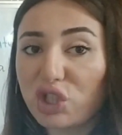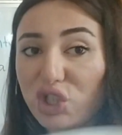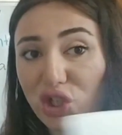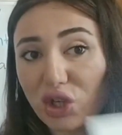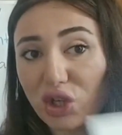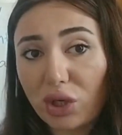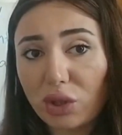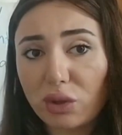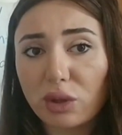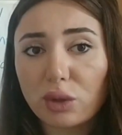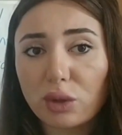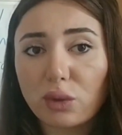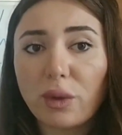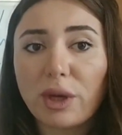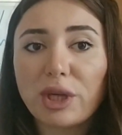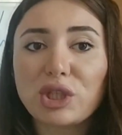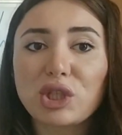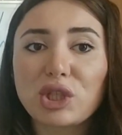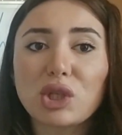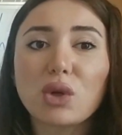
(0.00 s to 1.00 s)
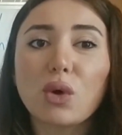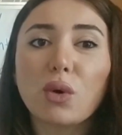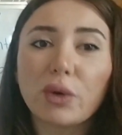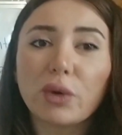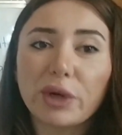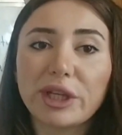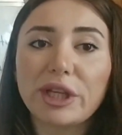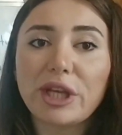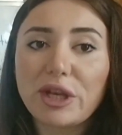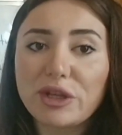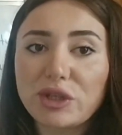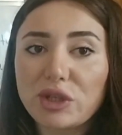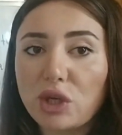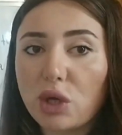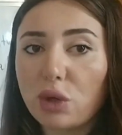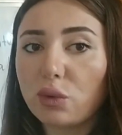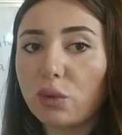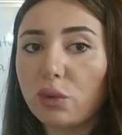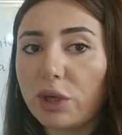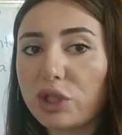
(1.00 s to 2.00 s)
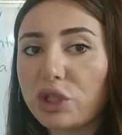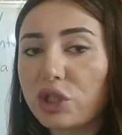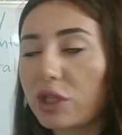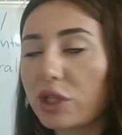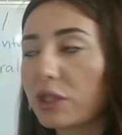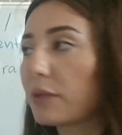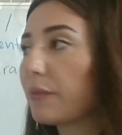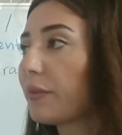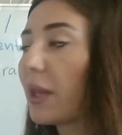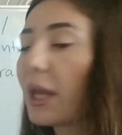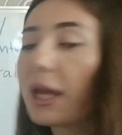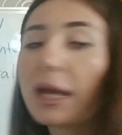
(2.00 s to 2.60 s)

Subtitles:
general question or yes-no questions.